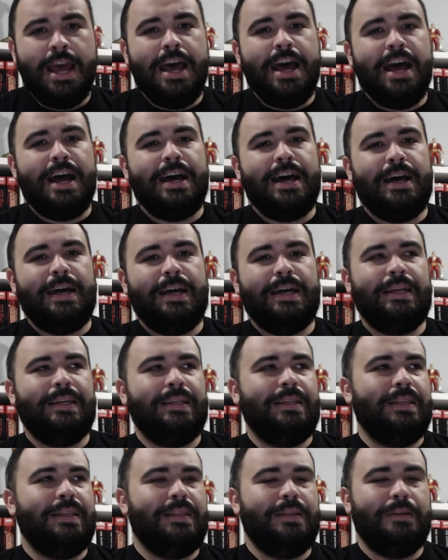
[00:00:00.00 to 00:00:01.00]
uh,
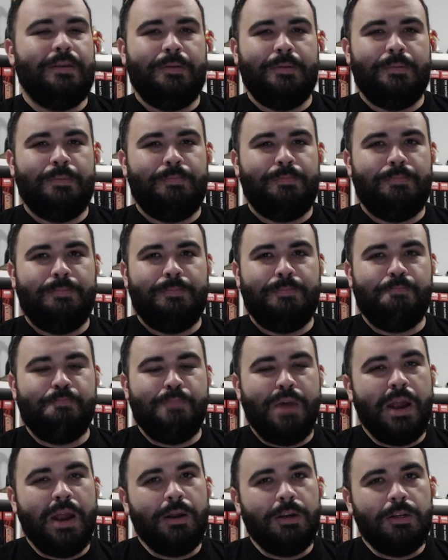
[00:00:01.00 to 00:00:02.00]
the
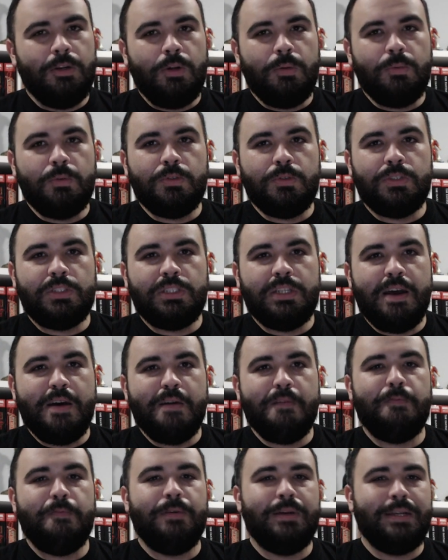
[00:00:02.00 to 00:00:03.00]
paranormal
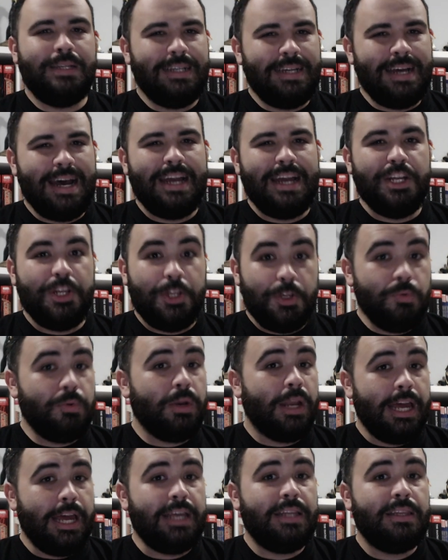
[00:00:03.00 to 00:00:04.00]
stuff. Uh, I do
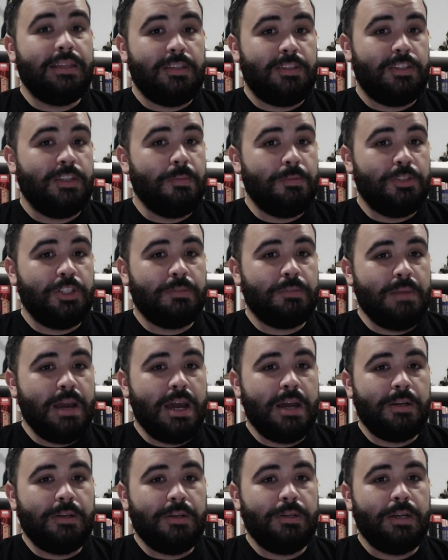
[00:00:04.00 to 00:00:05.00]
like the subject
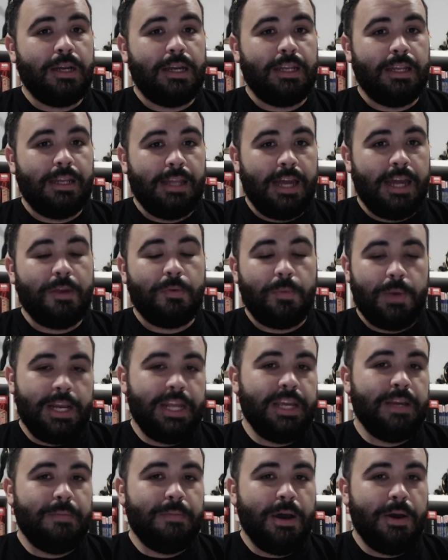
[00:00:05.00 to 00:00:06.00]
matter. I like
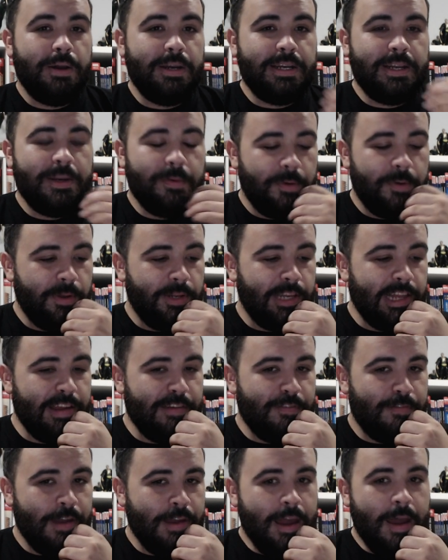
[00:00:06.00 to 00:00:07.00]
reading about it in real
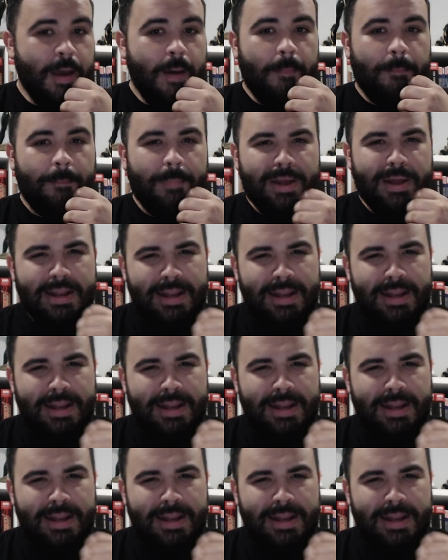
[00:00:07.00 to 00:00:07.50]
life, but